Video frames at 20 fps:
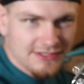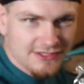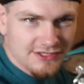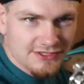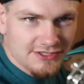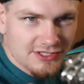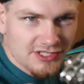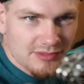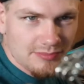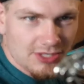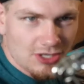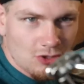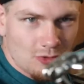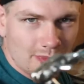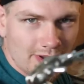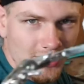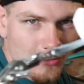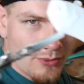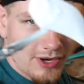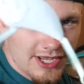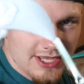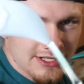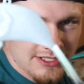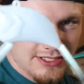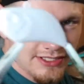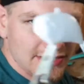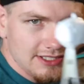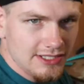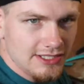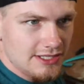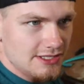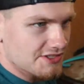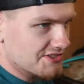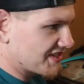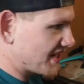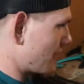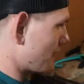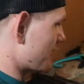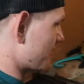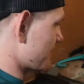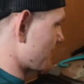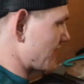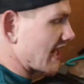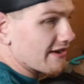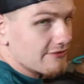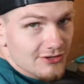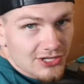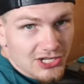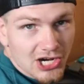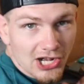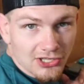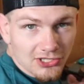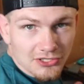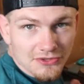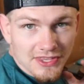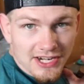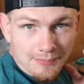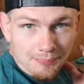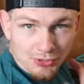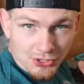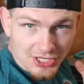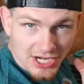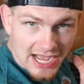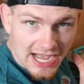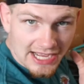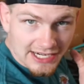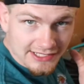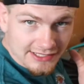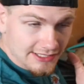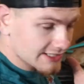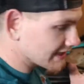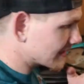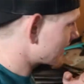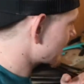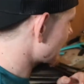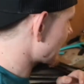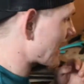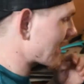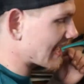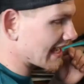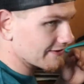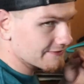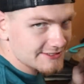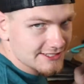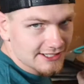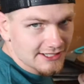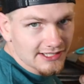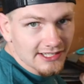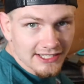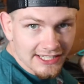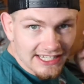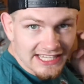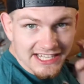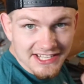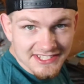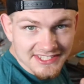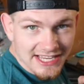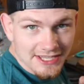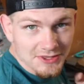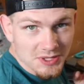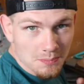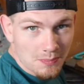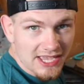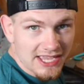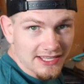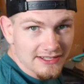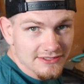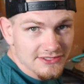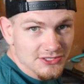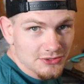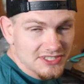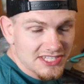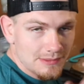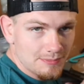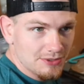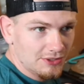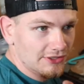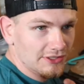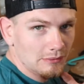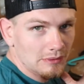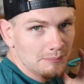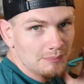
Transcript: just going to be opaque white. So now between every color that I put on, I have to heat set the paint. So typically what